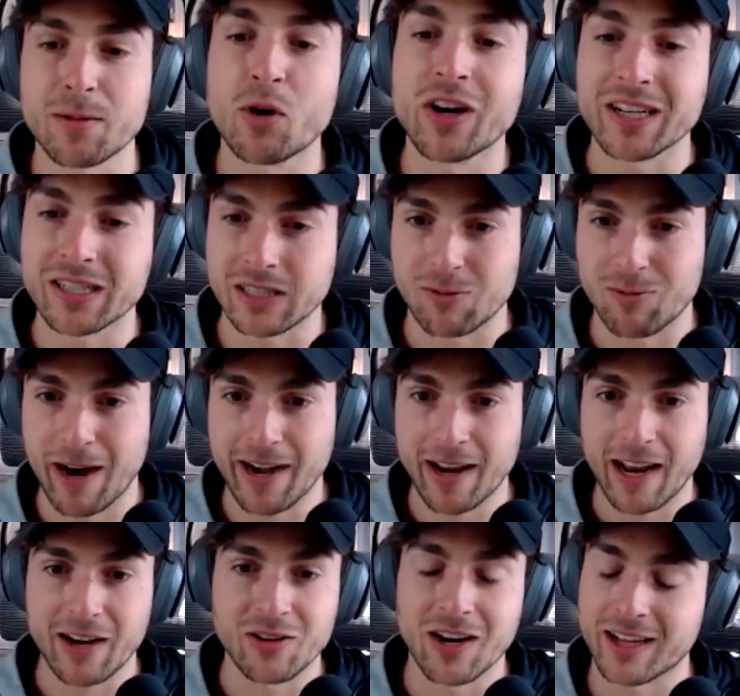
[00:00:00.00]
barista, right?
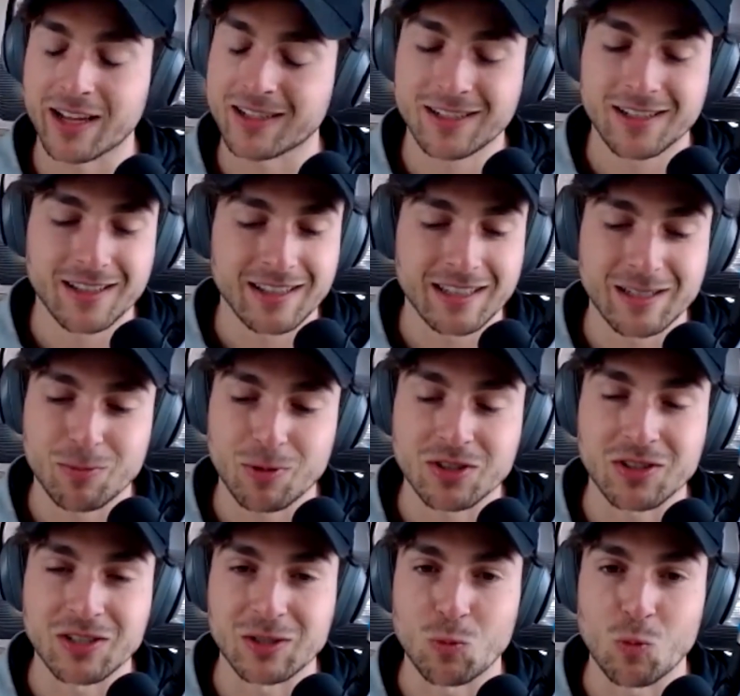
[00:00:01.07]
And you're like, this
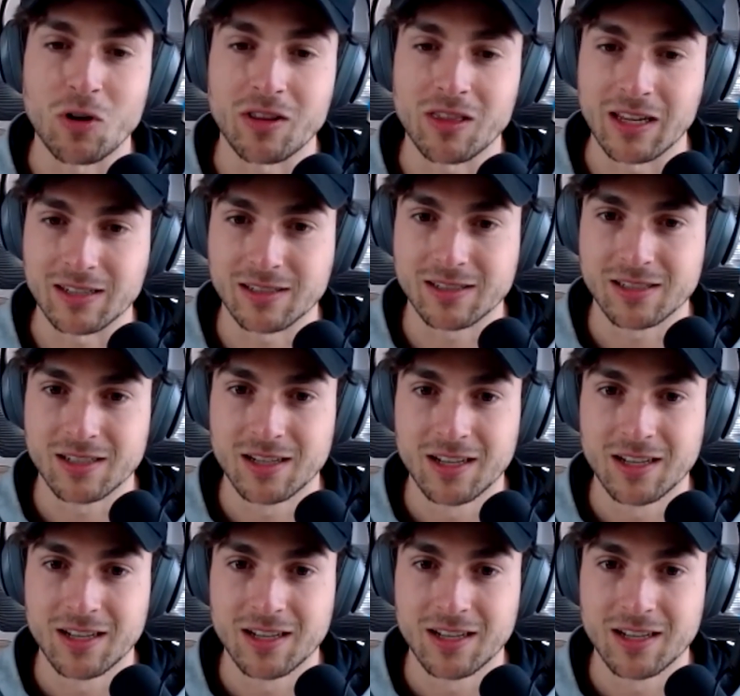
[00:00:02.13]
person is worthless,